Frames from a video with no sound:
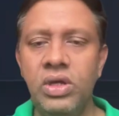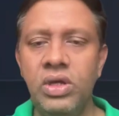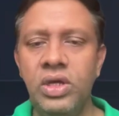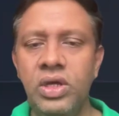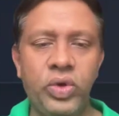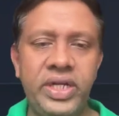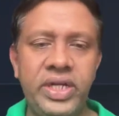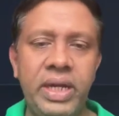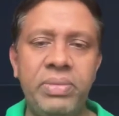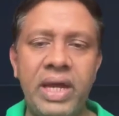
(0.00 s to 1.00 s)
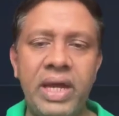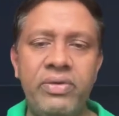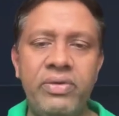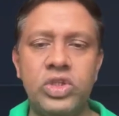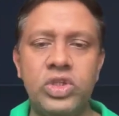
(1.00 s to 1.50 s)
Let's go and deep dive into
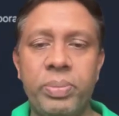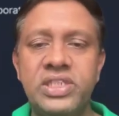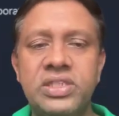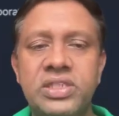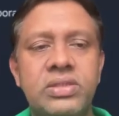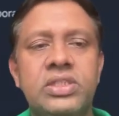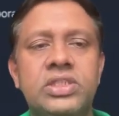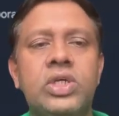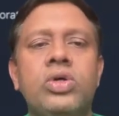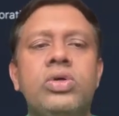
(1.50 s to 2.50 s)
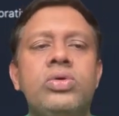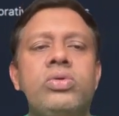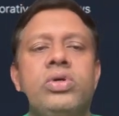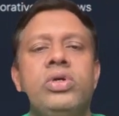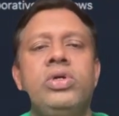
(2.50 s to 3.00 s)
the topics.
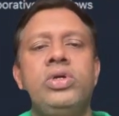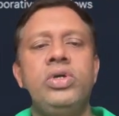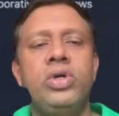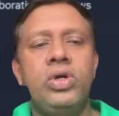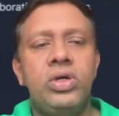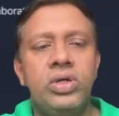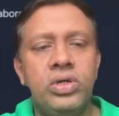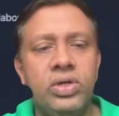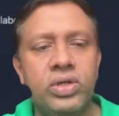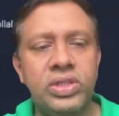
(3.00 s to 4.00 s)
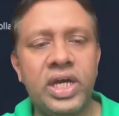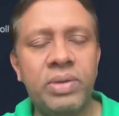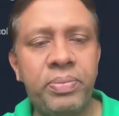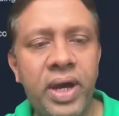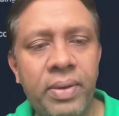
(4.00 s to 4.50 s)
So
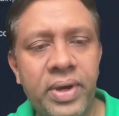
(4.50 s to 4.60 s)
the